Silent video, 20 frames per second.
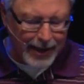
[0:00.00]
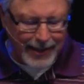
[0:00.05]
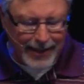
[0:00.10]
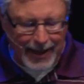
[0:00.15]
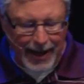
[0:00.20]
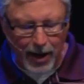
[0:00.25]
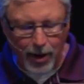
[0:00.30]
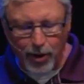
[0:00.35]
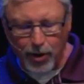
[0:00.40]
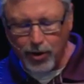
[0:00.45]
a
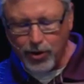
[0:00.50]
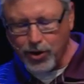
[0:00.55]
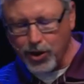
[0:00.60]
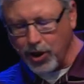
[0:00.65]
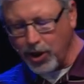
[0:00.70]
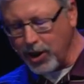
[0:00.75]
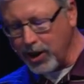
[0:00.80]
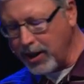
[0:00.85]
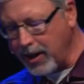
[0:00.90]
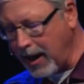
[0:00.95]
terror
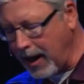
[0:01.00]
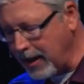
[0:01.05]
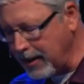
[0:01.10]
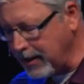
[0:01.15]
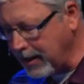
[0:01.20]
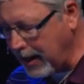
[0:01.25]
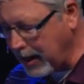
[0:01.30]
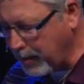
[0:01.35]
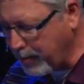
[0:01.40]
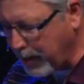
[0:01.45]
to good
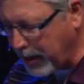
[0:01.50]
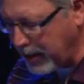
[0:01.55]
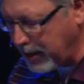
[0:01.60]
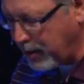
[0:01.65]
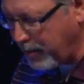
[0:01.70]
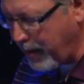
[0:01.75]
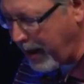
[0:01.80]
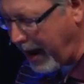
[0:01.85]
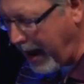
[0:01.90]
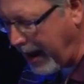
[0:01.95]
conduct, but
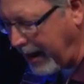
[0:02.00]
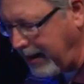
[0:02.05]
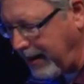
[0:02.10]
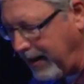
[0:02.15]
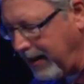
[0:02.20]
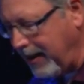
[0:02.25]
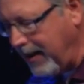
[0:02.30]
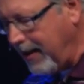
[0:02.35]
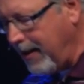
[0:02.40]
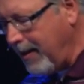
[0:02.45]
to bad.
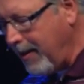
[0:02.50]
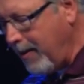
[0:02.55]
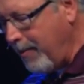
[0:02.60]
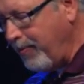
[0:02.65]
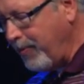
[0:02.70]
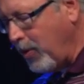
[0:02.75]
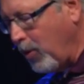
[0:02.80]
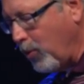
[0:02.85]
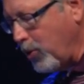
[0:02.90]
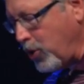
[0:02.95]

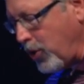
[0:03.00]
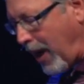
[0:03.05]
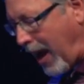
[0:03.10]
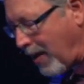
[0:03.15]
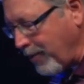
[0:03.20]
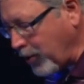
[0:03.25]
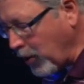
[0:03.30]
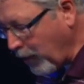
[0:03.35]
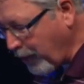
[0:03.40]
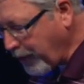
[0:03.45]
Would you
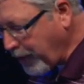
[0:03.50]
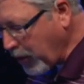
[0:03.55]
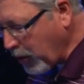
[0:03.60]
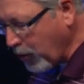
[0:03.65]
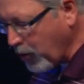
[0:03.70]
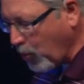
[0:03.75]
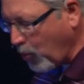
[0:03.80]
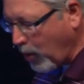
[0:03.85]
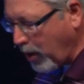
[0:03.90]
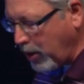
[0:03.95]
have no
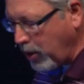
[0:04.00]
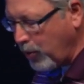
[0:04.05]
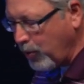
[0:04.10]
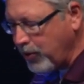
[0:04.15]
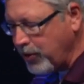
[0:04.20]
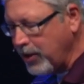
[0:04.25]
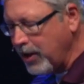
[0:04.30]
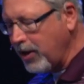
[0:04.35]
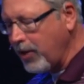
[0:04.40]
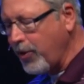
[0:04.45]
fear of the one who
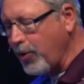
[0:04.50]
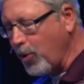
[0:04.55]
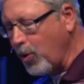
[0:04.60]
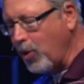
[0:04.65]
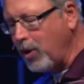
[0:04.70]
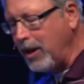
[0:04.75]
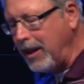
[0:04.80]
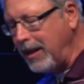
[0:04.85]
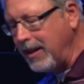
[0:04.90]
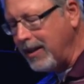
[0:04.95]
is in
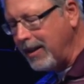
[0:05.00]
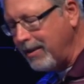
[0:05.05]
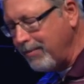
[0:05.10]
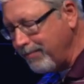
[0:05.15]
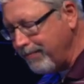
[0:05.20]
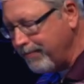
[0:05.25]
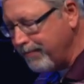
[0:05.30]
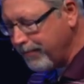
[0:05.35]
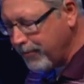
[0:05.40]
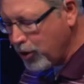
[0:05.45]
authority?
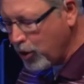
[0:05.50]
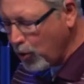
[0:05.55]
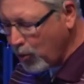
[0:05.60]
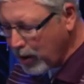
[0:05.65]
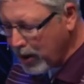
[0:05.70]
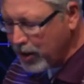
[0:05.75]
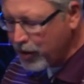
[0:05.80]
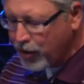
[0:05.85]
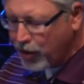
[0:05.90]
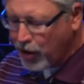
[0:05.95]
Then do
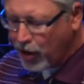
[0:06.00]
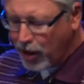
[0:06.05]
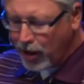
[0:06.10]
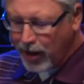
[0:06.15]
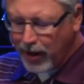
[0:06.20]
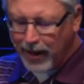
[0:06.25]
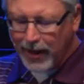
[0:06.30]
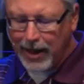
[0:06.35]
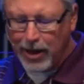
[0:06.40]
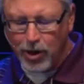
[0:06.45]
what is
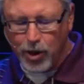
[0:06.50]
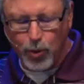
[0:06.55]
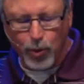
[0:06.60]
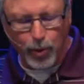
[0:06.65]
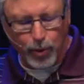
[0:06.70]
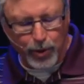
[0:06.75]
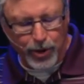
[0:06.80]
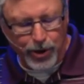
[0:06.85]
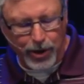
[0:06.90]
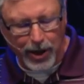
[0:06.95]
good, and you
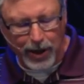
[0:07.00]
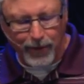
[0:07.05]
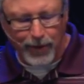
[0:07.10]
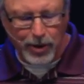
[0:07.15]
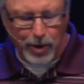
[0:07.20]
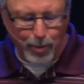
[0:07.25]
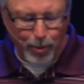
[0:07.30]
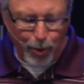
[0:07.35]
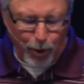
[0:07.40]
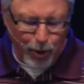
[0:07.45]
will receive
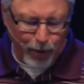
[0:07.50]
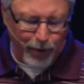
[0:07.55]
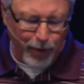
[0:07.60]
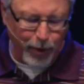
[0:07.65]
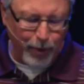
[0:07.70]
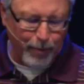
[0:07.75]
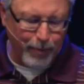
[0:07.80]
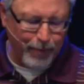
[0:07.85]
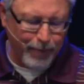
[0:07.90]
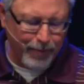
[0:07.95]
his
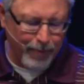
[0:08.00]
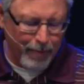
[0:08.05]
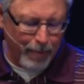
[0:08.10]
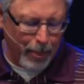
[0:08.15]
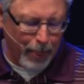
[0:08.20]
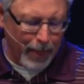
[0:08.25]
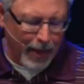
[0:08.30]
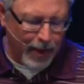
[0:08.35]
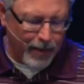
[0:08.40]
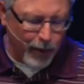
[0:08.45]
approval.
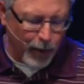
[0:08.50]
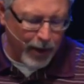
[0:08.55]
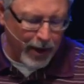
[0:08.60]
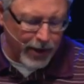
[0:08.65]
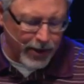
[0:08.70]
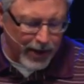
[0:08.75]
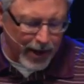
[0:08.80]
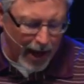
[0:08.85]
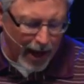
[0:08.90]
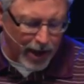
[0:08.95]
For he
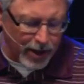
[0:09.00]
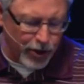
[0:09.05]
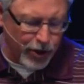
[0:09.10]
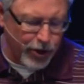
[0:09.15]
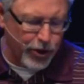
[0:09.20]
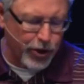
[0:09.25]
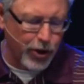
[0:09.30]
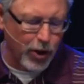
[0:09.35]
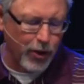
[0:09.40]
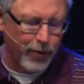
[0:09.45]
is God's
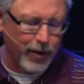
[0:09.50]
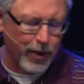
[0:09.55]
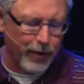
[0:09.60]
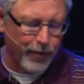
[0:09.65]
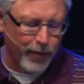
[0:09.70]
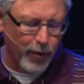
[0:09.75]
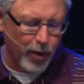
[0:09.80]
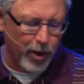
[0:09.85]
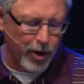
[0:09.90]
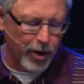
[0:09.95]

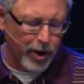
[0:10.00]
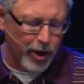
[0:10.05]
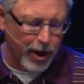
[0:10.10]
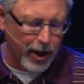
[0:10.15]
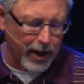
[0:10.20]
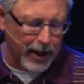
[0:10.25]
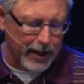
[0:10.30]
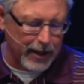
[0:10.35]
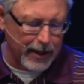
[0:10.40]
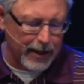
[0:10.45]
servant for your
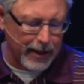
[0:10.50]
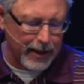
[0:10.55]
good.